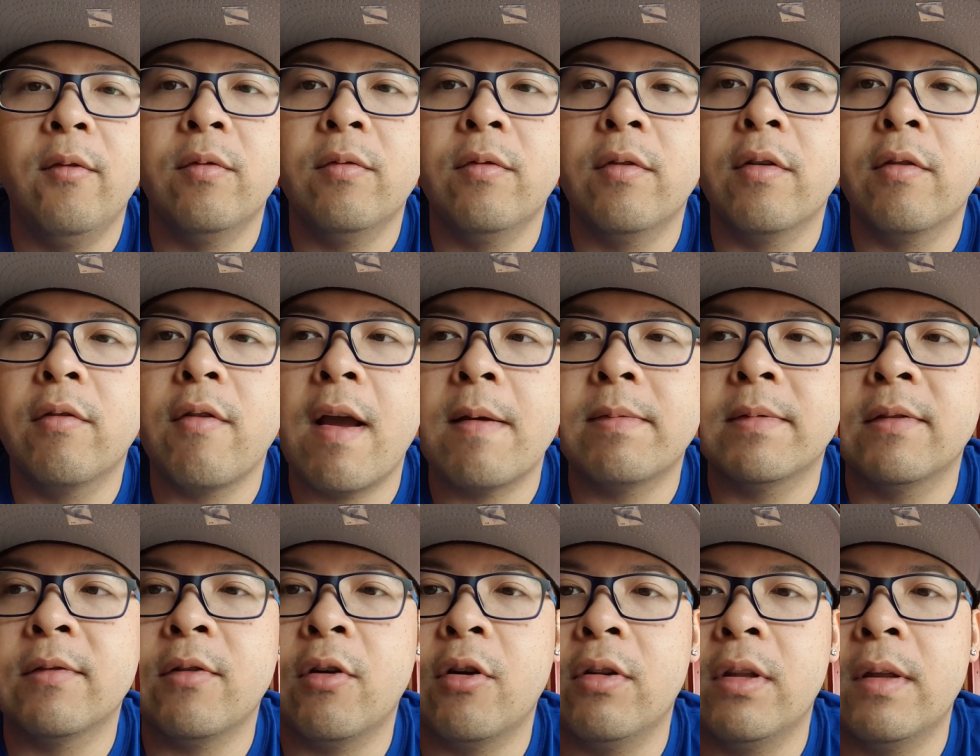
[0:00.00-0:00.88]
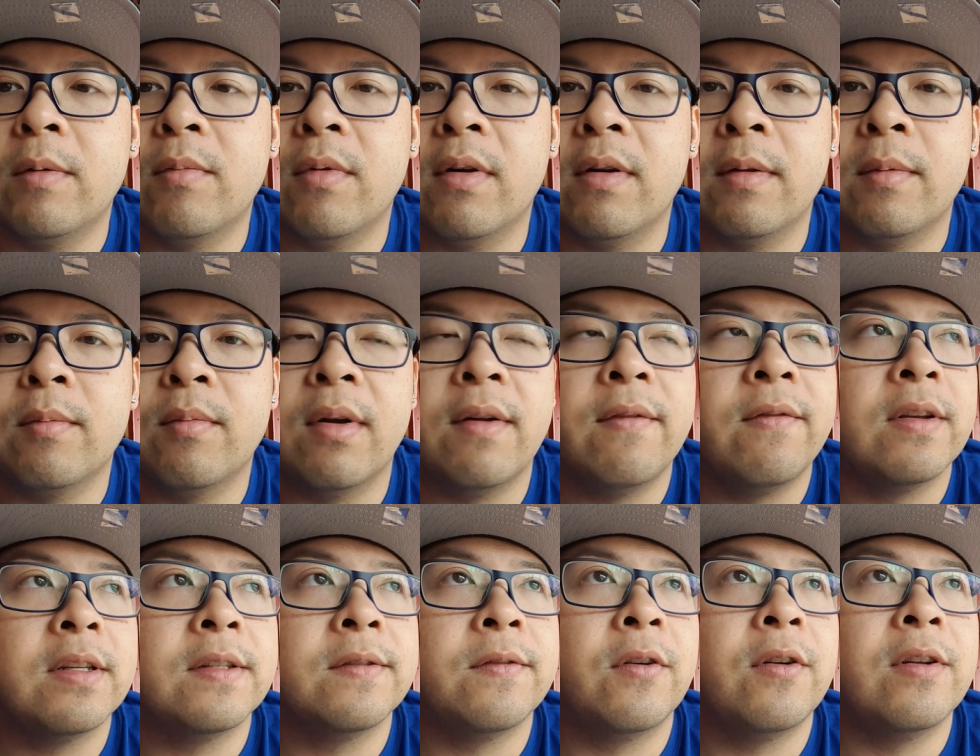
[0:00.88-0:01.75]
We'll grab some early morning
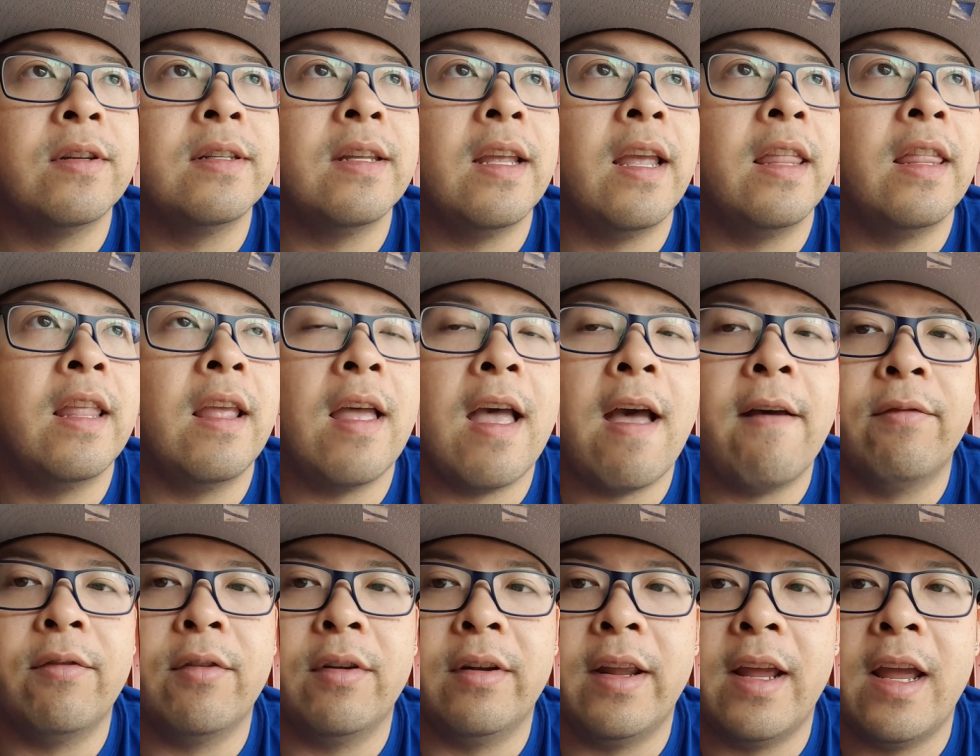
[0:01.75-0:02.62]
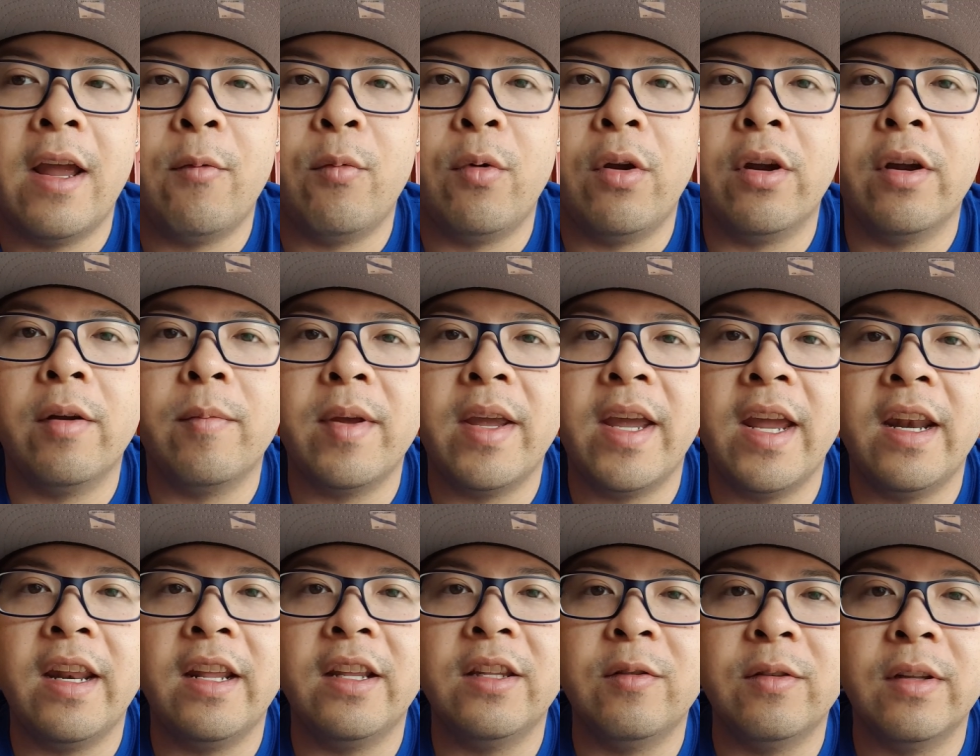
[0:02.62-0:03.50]
breakfast first and then after that we're gonna be
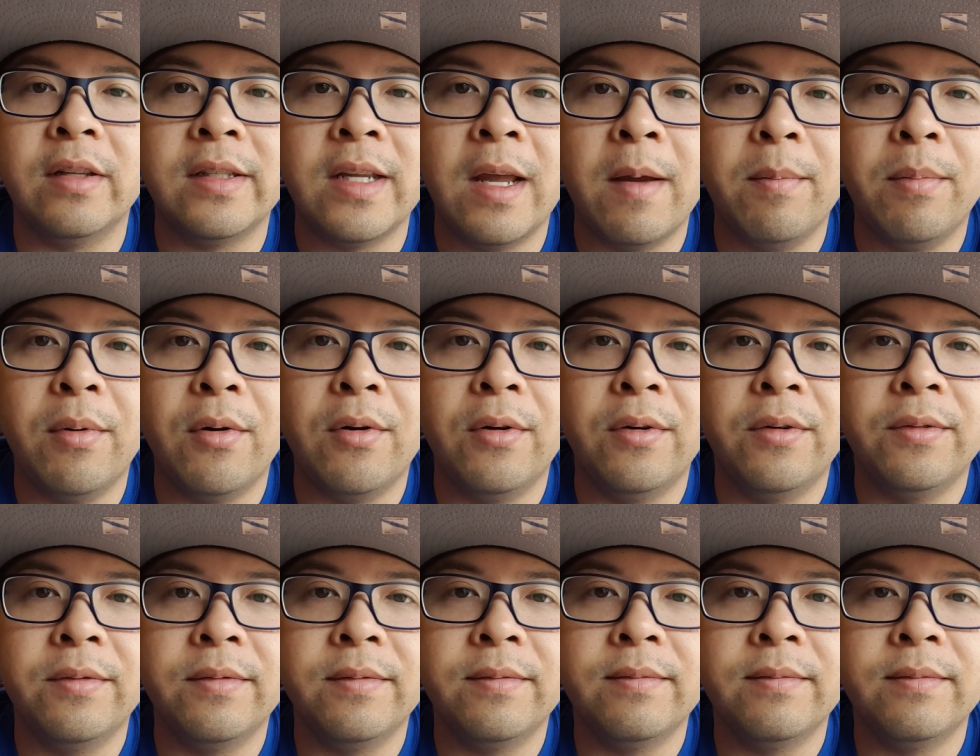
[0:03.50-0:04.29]
heading to the temple.